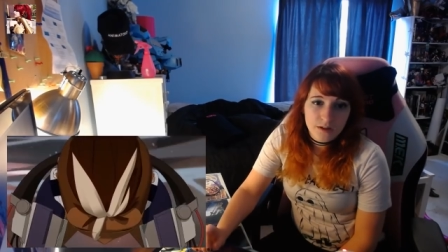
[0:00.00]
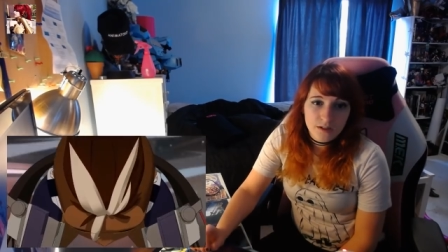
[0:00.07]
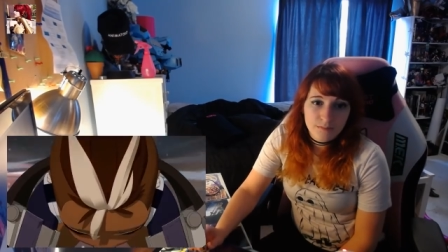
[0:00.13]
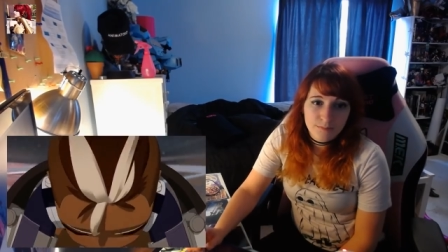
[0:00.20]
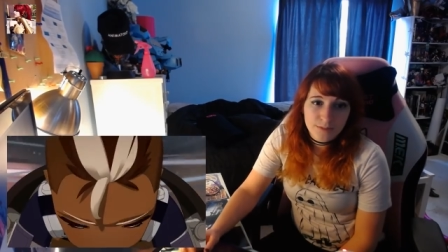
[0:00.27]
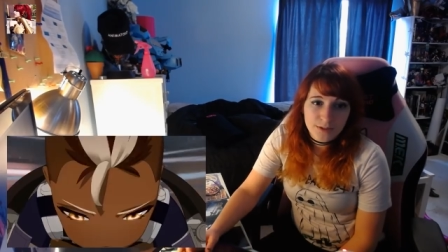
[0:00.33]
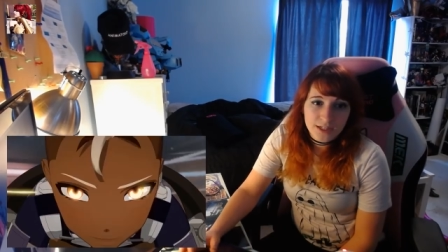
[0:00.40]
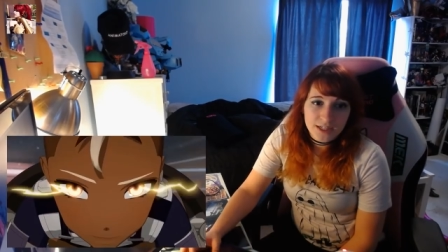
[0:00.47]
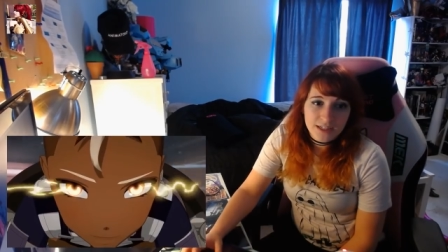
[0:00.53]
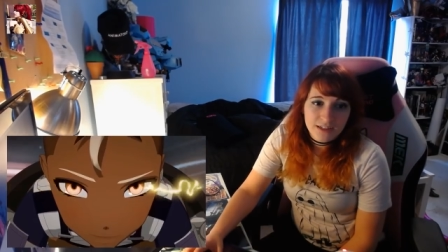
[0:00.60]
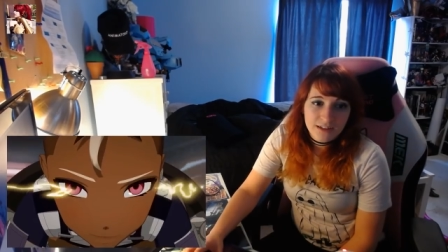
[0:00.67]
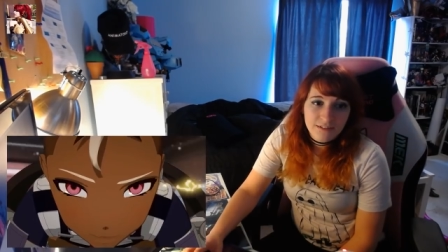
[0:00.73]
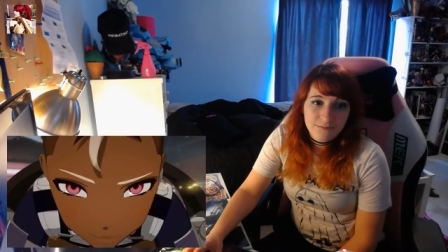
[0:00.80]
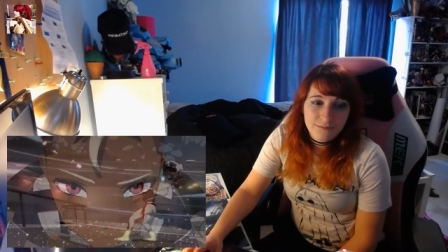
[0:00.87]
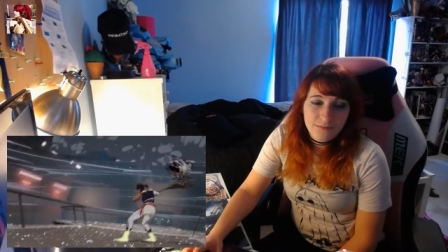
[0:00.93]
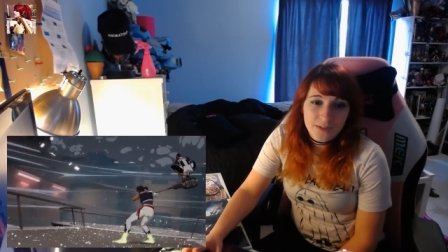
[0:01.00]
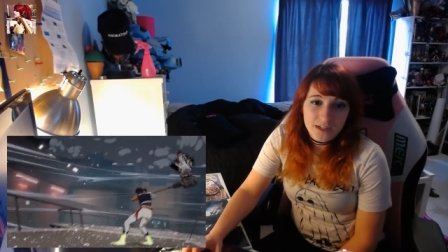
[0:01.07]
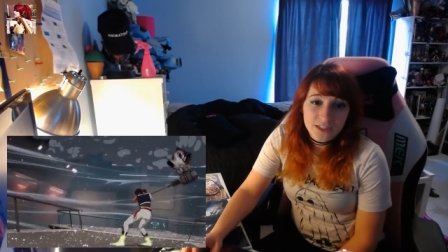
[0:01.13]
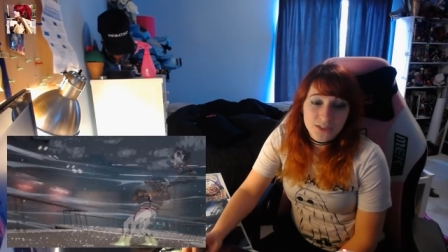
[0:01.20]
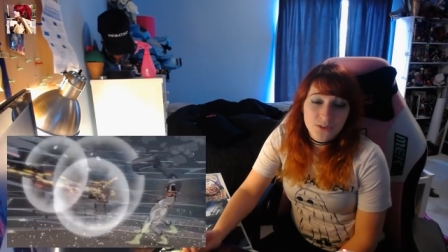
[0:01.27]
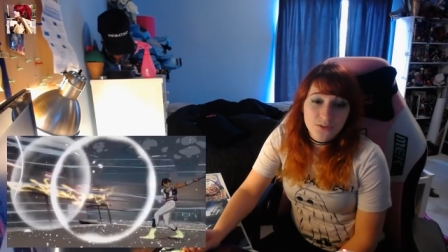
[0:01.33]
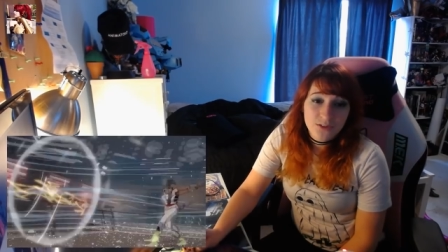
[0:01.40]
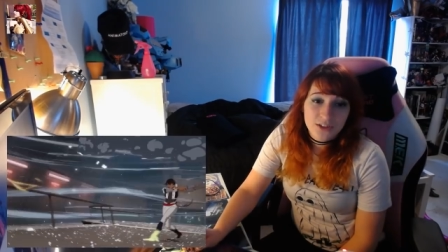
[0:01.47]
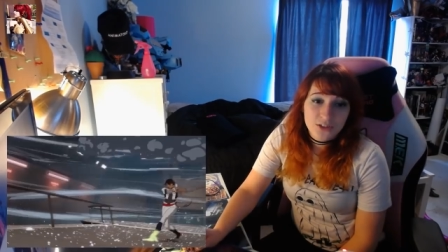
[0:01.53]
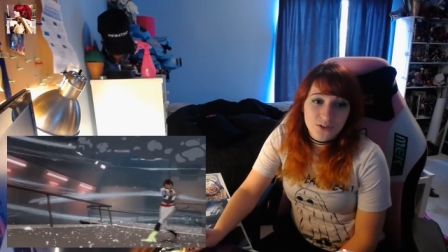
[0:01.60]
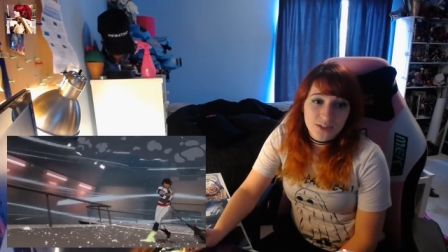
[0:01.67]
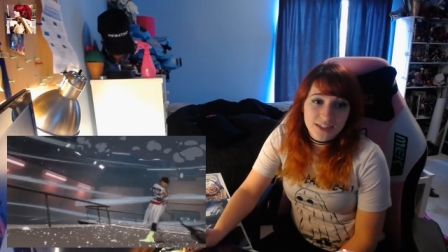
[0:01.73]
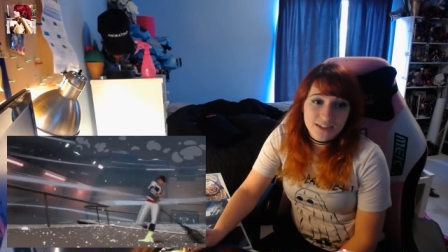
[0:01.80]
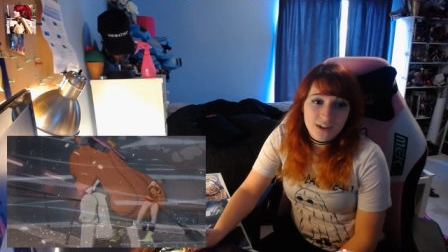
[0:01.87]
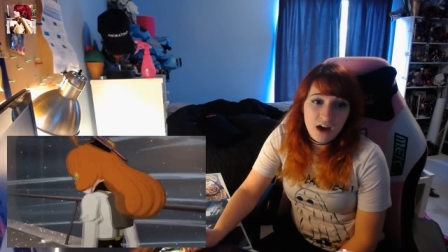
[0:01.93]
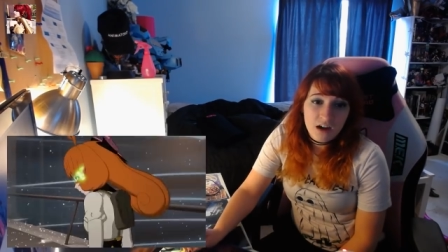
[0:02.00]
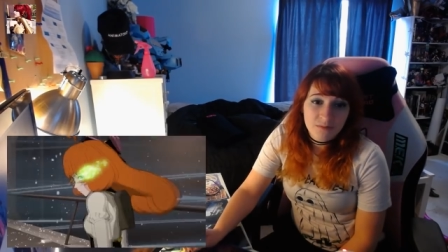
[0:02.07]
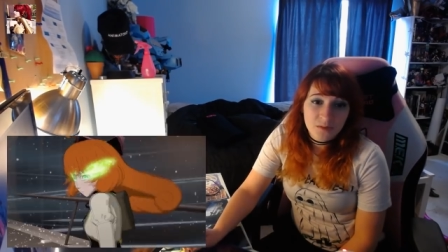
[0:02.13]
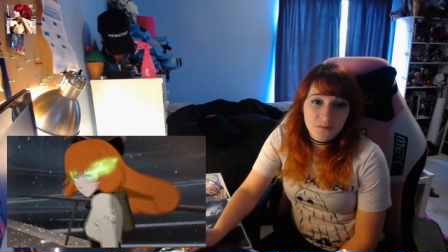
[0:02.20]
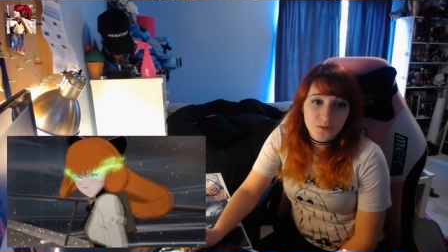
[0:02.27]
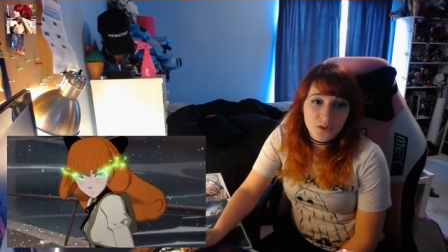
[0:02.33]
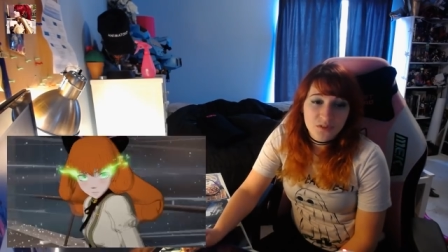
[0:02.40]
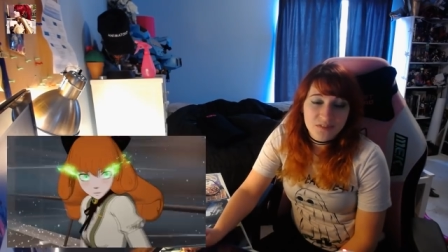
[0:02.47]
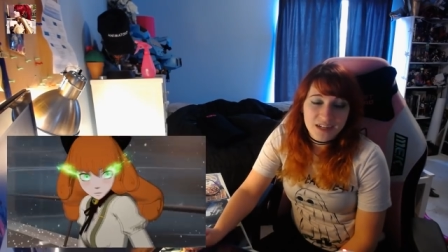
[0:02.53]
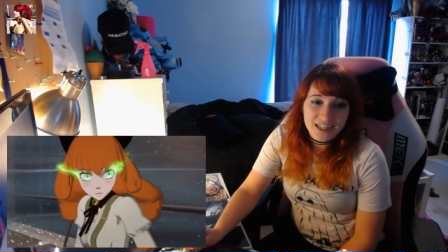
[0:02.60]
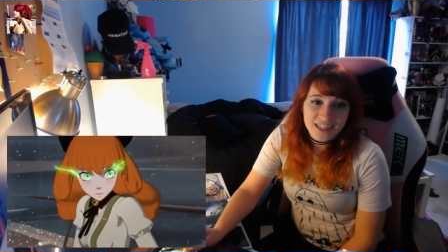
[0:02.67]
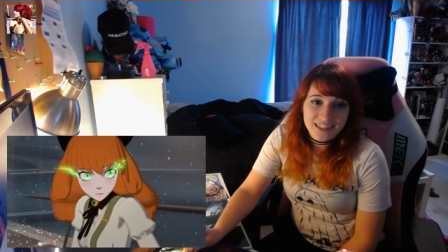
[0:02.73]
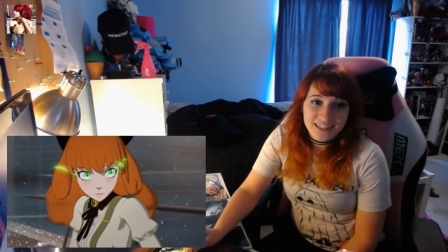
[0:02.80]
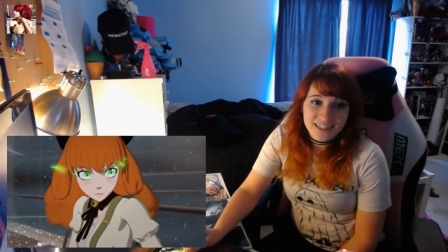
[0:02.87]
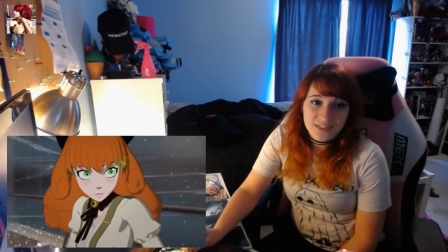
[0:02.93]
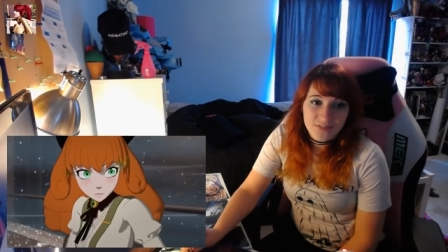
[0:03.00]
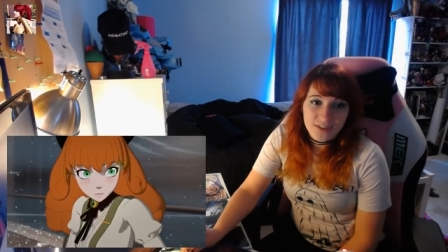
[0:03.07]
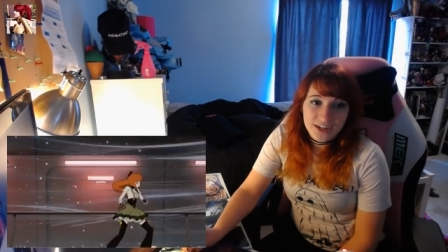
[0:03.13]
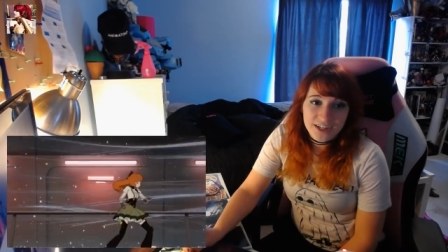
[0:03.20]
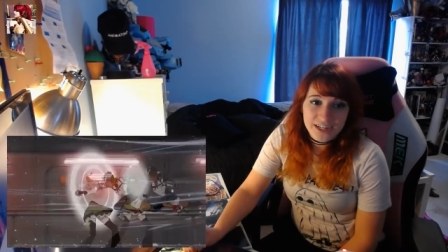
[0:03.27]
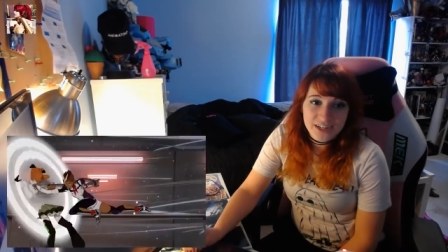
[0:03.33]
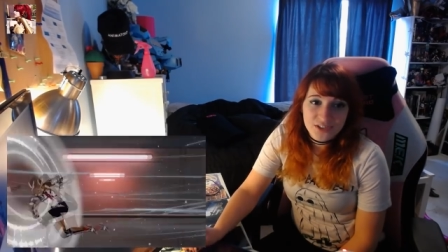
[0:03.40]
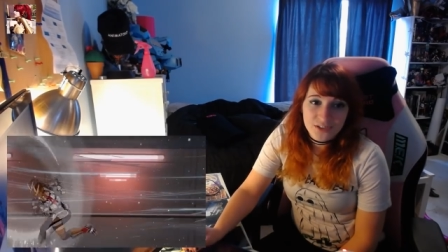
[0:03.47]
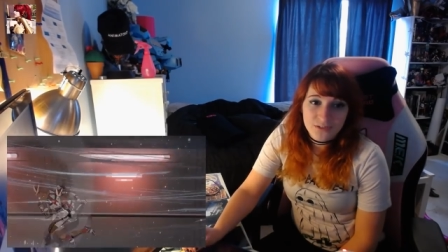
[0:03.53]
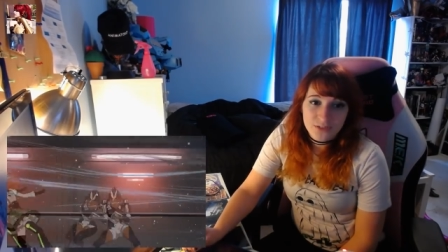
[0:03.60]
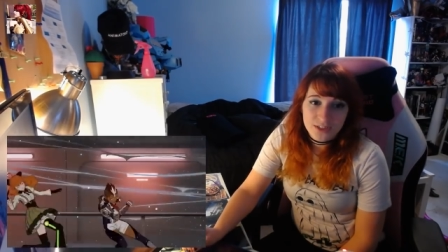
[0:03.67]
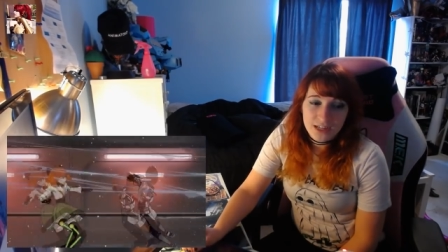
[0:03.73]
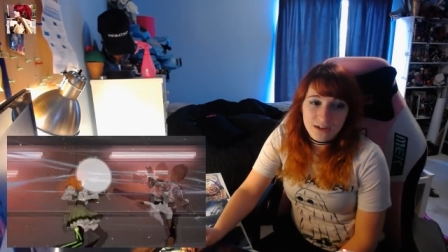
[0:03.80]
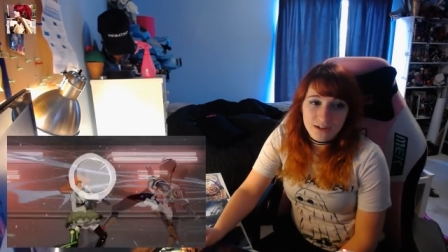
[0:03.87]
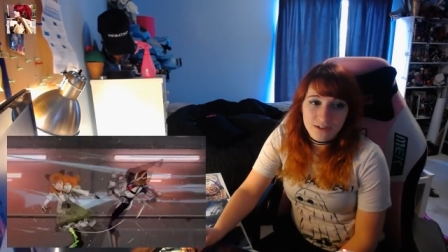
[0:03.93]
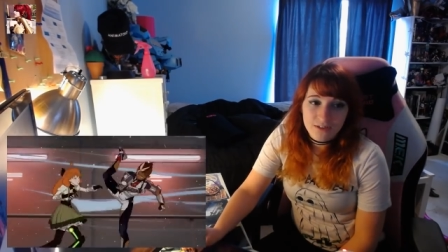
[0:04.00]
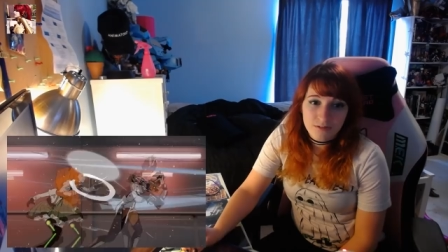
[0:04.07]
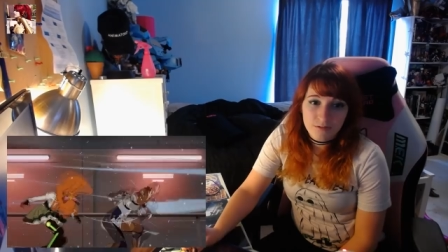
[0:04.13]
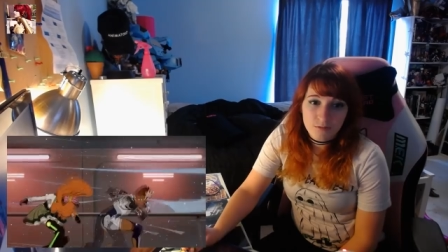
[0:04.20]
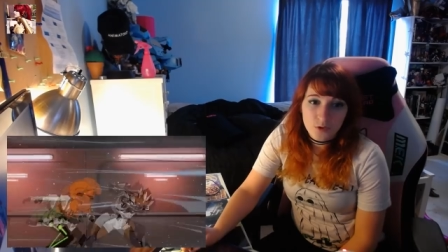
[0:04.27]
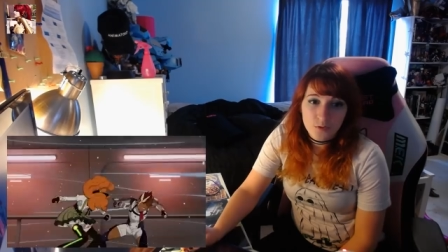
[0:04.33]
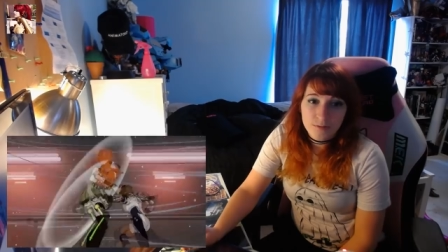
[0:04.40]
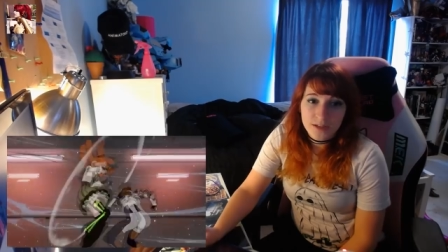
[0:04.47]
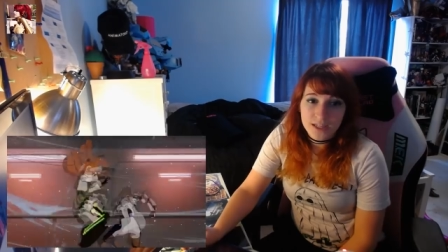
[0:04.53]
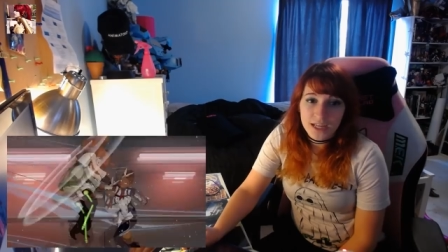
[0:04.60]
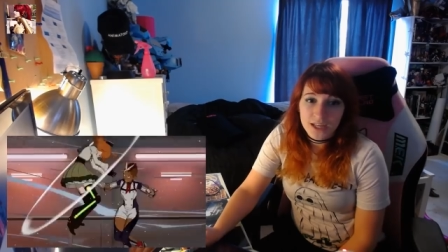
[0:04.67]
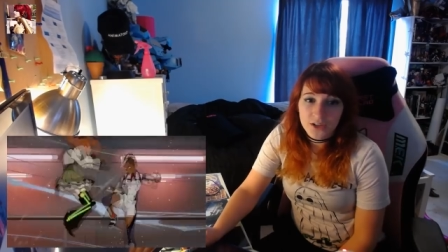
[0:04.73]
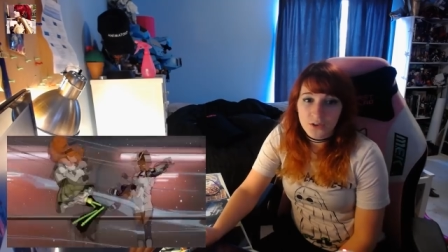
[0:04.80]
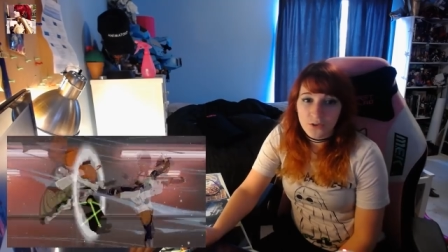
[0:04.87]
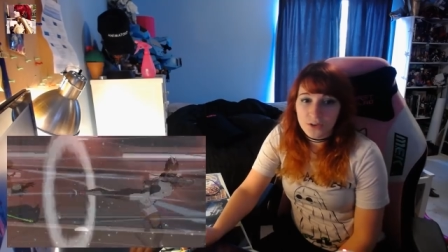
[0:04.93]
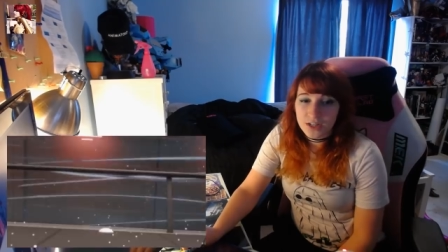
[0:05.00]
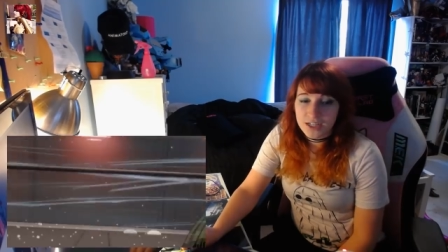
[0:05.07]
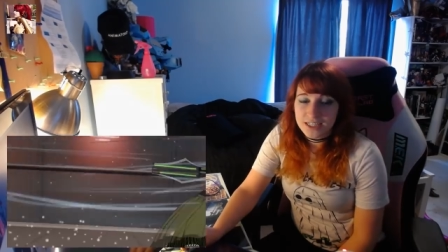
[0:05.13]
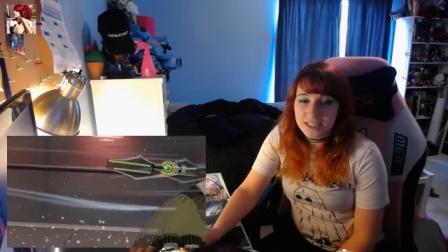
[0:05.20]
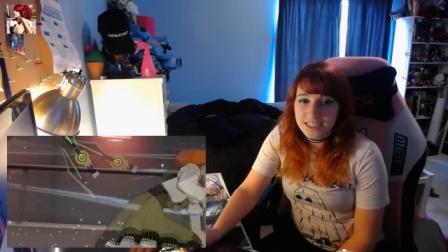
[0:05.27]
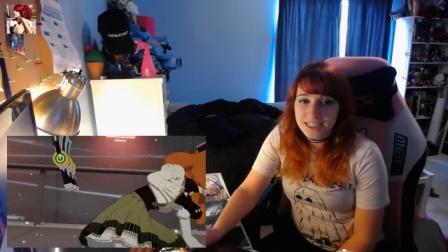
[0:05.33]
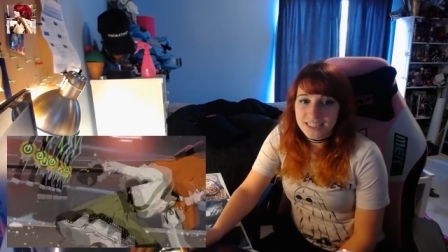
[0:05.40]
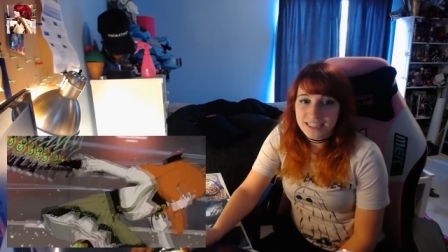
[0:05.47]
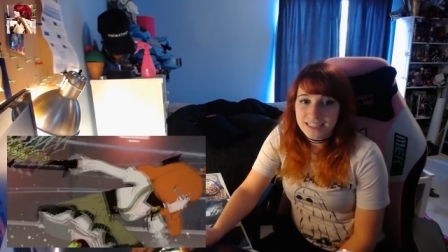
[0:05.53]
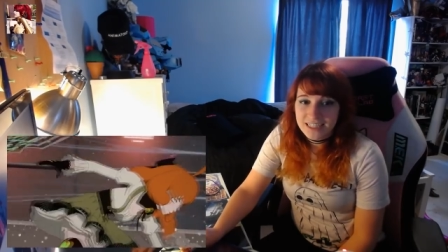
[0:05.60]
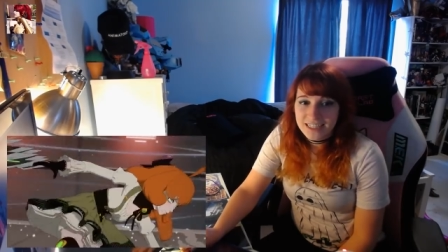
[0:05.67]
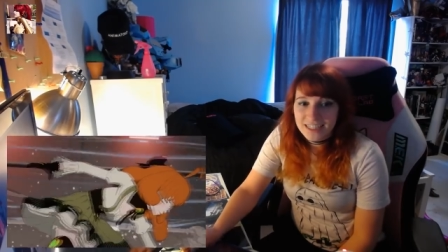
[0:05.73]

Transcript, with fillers: But I do enjoy this combo move. I like that it's a variation of one that Ruby and Nora did.